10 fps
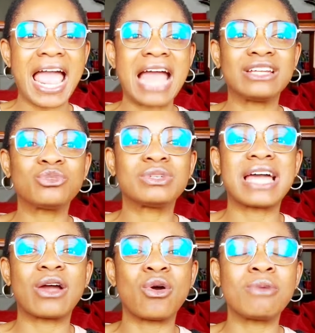And it was
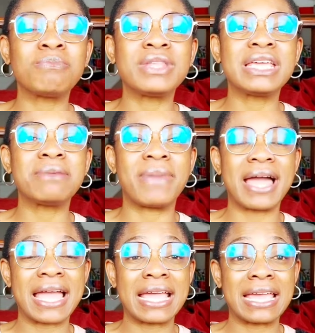accompanied
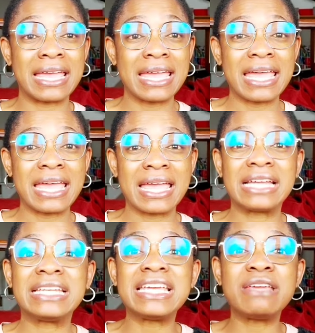by
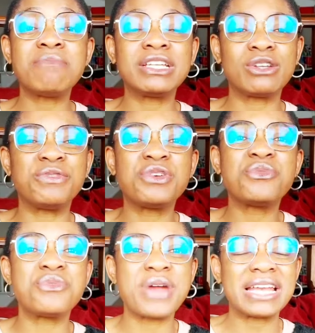an image of a
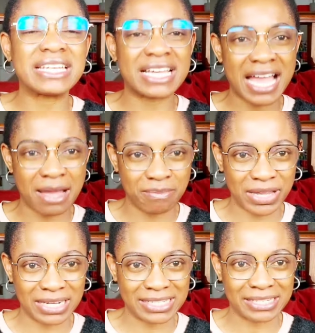red
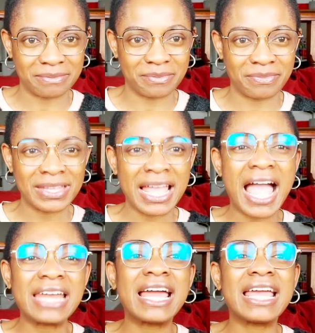carpet.
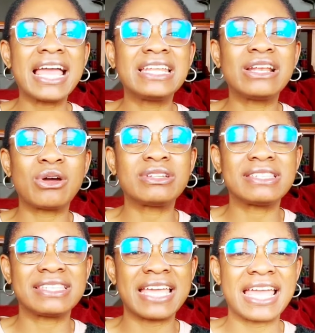And I heard the
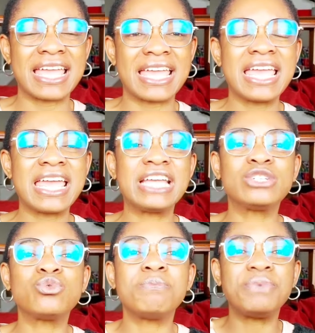Lord say,
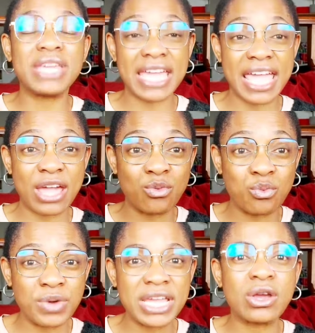it will be a
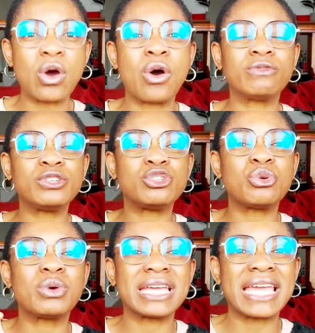week of
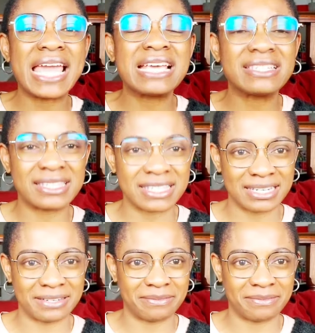showcasing.